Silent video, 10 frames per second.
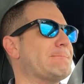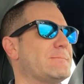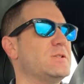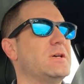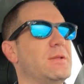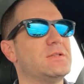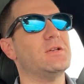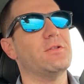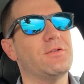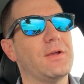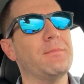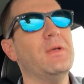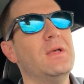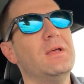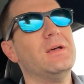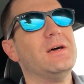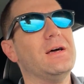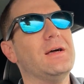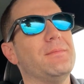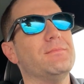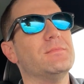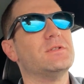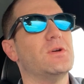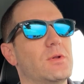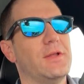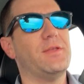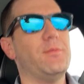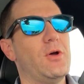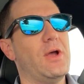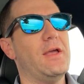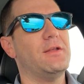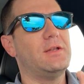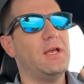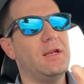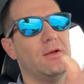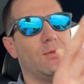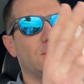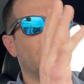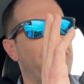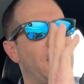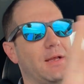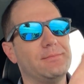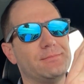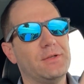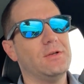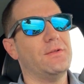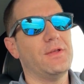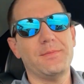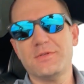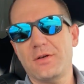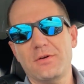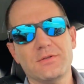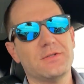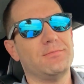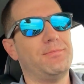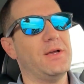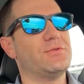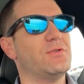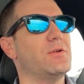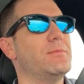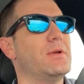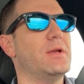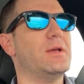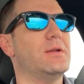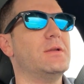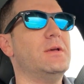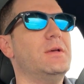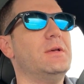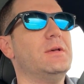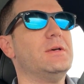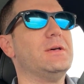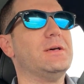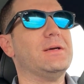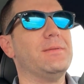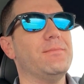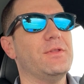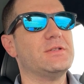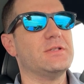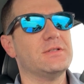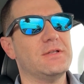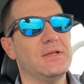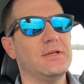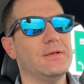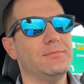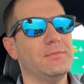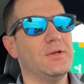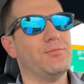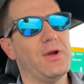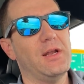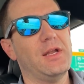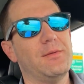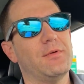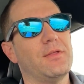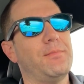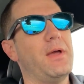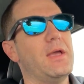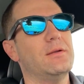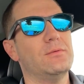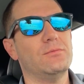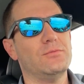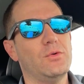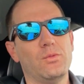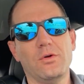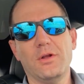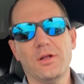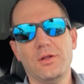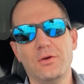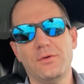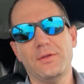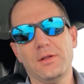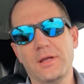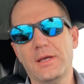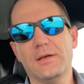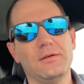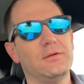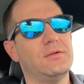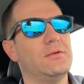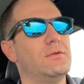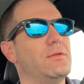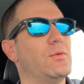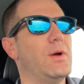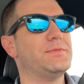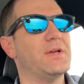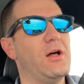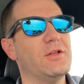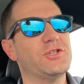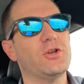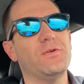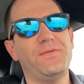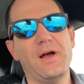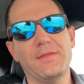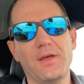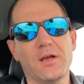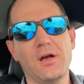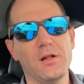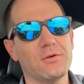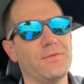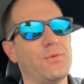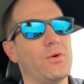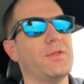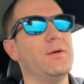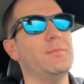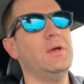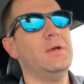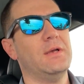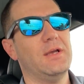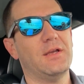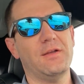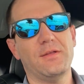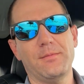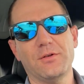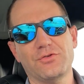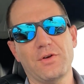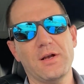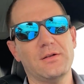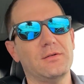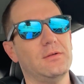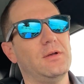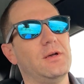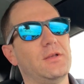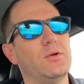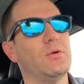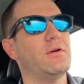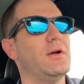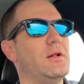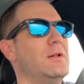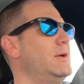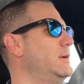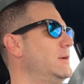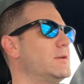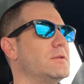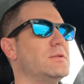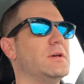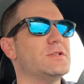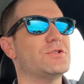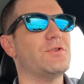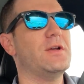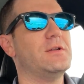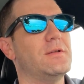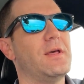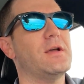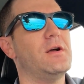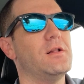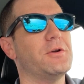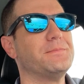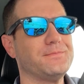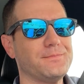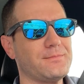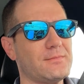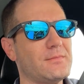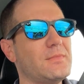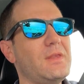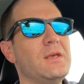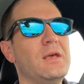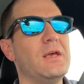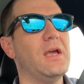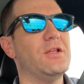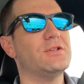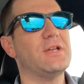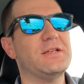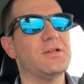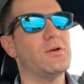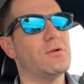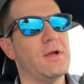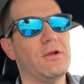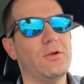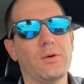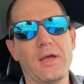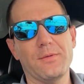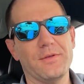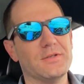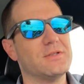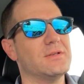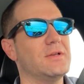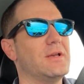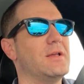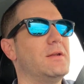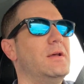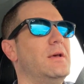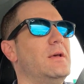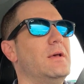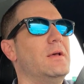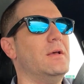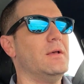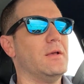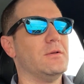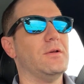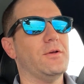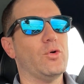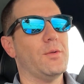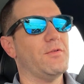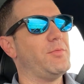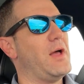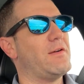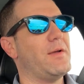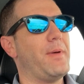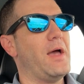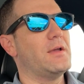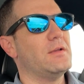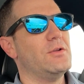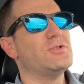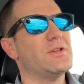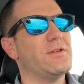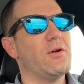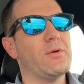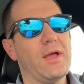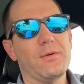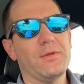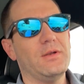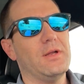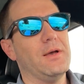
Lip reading: That's the other thing. So we'll let them know, hey, the tenant wants to paint, the upstairs bedroom, and this is the brand name of the paint. We'll include the link to the website. I'll actually go find that color for them and give them the direct URL straight to that color, and just ask the owner, hey, are you okay with this? And they normally reply right back. Usually they're okay with it.